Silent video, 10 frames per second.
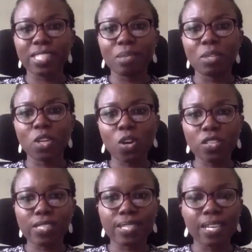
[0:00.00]

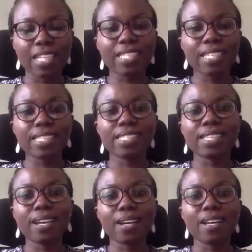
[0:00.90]
because it is
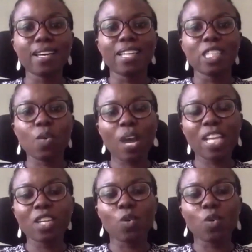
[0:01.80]
the one